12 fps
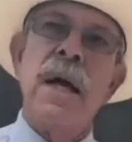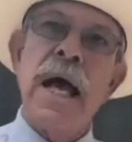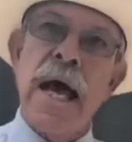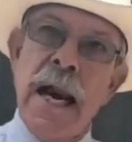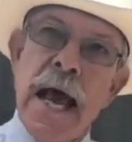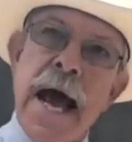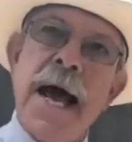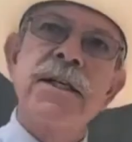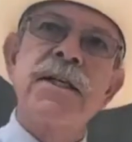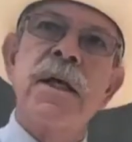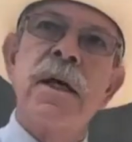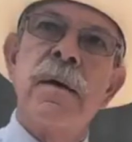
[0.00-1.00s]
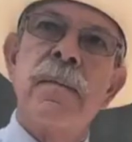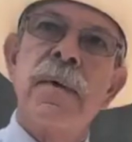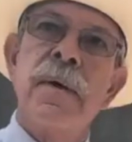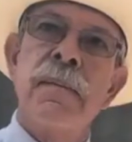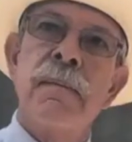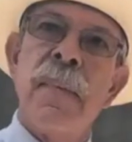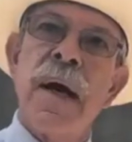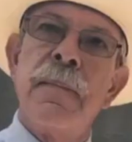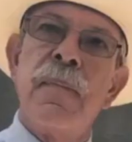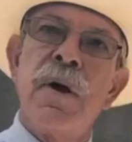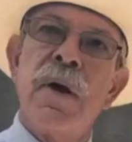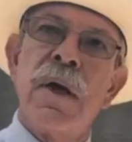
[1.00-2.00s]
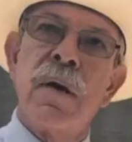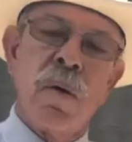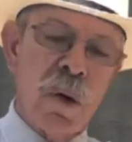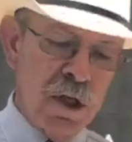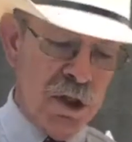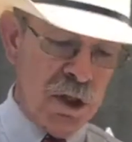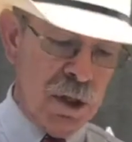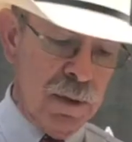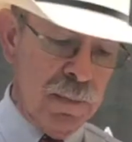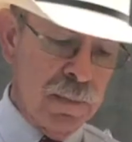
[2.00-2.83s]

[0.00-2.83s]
and ask him my burning question.